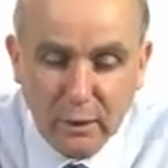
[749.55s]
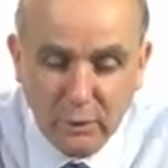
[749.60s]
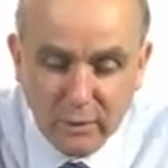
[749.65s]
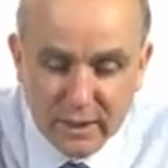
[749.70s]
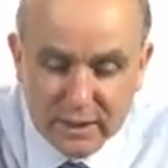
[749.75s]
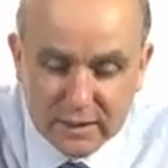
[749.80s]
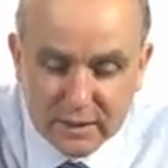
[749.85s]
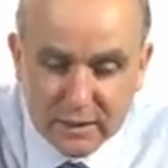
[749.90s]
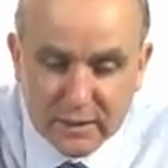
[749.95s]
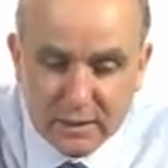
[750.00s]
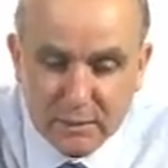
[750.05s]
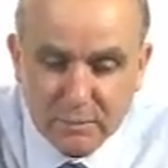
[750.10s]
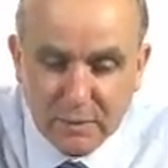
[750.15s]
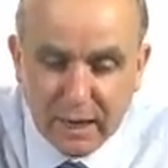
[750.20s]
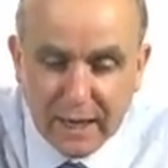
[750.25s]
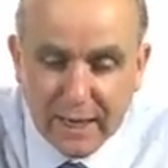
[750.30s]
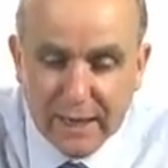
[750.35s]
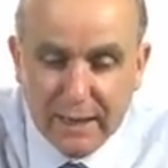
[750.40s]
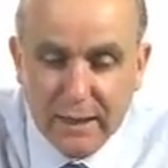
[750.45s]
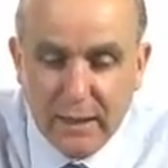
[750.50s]
Greece and
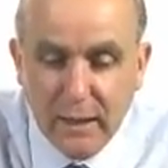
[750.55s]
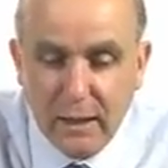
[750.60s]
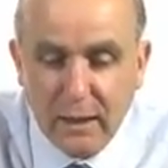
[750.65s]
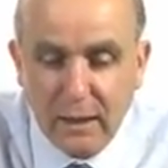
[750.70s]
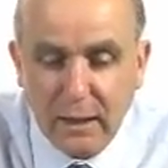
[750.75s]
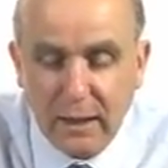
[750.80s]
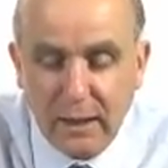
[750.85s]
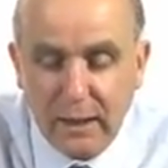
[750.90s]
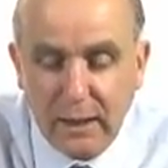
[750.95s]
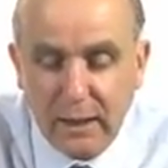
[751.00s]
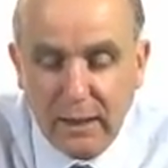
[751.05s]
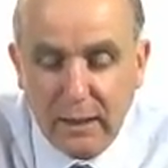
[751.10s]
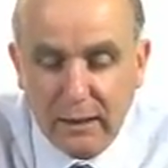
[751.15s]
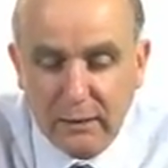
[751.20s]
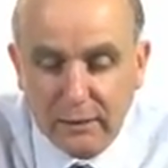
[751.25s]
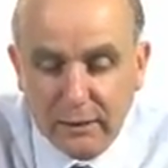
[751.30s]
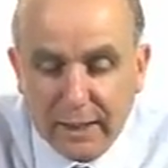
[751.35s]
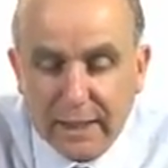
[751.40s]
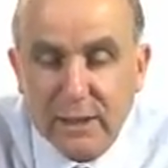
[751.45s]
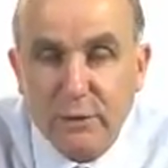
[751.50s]
Spain
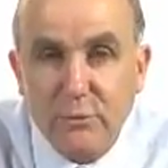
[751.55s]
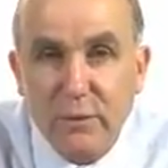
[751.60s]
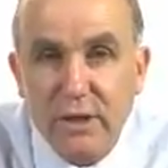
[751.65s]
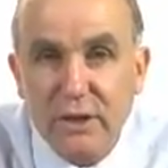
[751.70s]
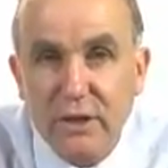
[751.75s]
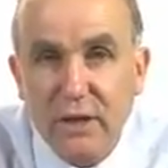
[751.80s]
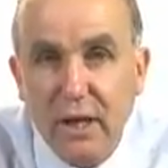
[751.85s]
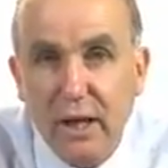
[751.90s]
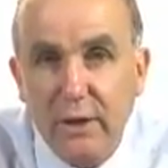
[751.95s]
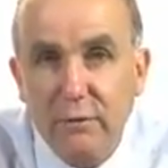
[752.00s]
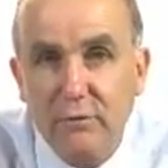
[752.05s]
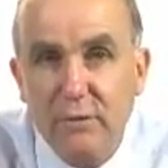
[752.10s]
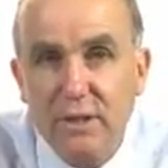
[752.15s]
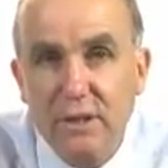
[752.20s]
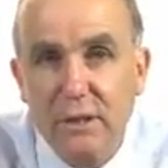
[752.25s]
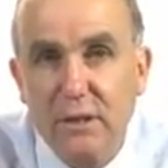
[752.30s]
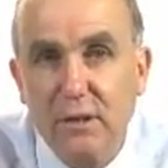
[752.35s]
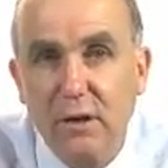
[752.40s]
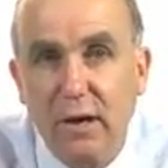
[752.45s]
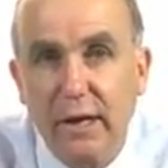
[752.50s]
are less rich
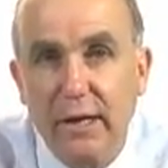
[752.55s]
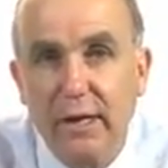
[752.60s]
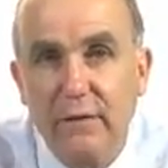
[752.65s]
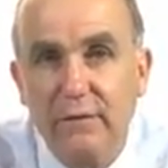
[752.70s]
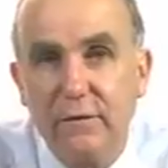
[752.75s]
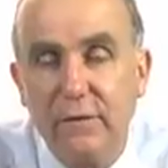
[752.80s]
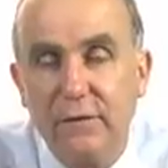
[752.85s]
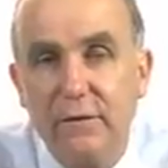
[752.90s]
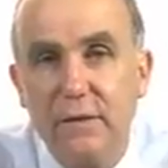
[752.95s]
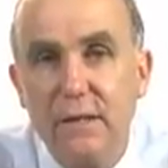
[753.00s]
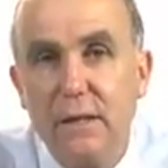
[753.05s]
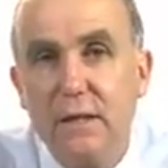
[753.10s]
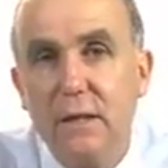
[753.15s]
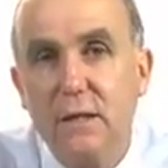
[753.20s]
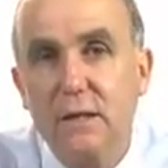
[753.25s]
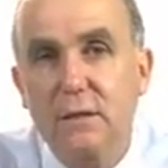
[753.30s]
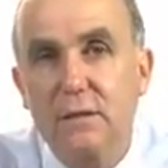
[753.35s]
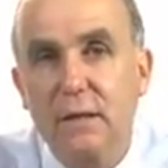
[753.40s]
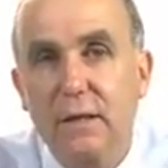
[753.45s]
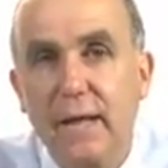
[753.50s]
countries in 1950,
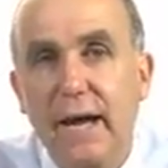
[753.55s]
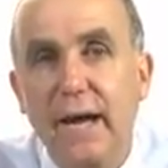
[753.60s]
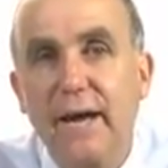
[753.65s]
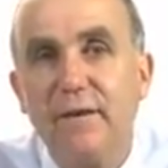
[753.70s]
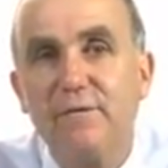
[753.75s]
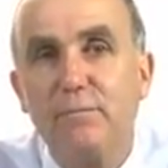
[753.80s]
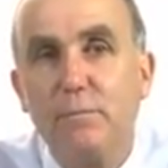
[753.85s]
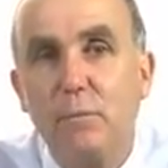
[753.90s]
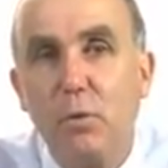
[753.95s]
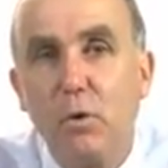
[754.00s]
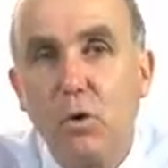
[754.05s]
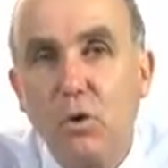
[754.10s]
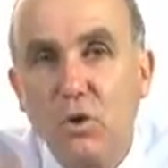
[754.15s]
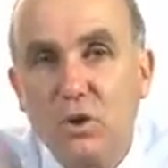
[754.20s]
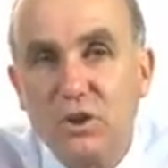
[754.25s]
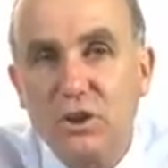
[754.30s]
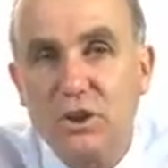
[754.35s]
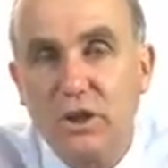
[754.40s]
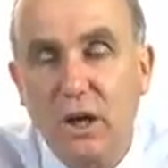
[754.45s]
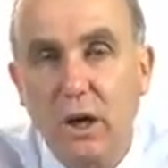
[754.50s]
so they have
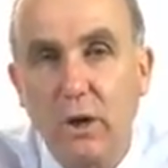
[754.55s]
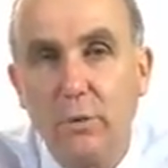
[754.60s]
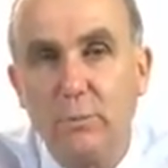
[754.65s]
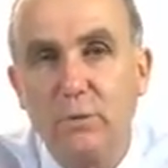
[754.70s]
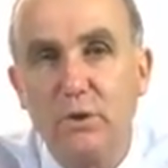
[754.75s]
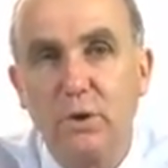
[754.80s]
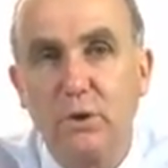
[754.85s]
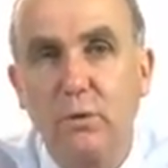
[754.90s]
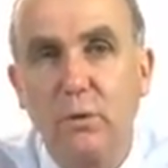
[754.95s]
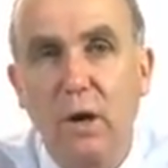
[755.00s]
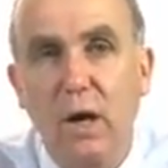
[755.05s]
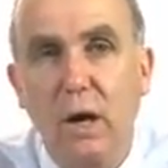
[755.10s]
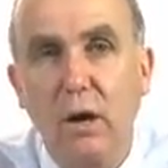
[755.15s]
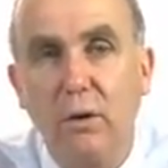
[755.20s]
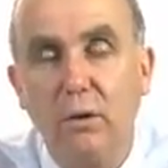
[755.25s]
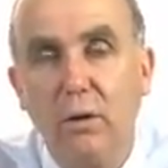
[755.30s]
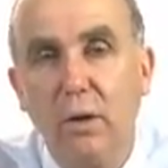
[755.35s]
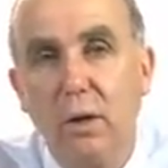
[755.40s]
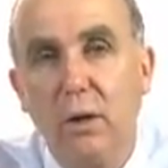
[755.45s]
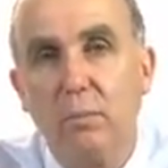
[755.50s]
more scope to
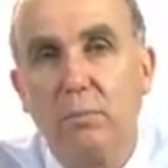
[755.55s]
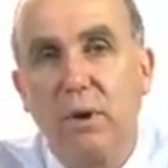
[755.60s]
grow